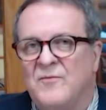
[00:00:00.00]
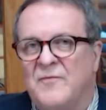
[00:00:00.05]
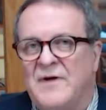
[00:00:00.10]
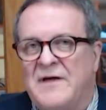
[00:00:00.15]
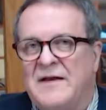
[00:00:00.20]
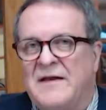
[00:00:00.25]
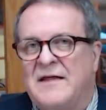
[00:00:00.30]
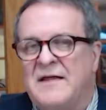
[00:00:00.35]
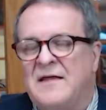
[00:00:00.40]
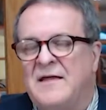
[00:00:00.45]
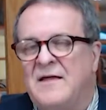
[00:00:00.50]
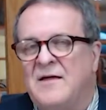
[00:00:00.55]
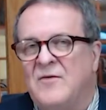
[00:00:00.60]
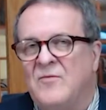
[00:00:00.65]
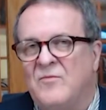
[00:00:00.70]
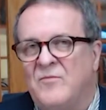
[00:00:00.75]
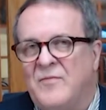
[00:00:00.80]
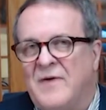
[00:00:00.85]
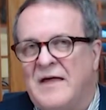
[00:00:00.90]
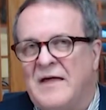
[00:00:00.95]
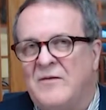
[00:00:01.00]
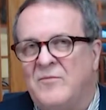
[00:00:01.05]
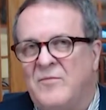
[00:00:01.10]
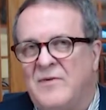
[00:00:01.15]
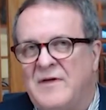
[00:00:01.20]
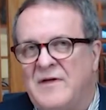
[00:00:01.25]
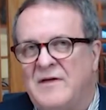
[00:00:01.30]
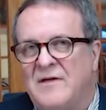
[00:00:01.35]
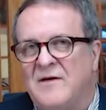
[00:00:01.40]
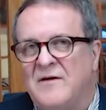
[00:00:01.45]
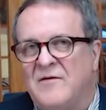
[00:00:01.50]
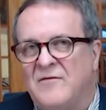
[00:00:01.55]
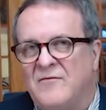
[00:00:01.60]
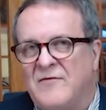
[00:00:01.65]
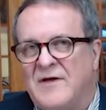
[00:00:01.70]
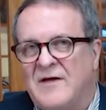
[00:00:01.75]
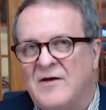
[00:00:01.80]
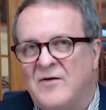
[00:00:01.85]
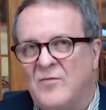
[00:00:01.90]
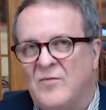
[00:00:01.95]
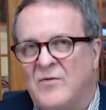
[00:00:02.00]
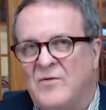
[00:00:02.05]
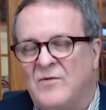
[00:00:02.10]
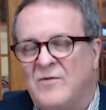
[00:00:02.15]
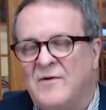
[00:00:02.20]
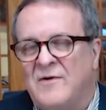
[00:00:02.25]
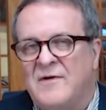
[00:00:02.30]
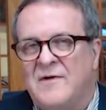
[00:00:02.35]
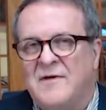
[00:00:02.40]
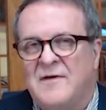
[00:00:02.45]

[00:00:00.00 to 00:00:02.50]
money may be available.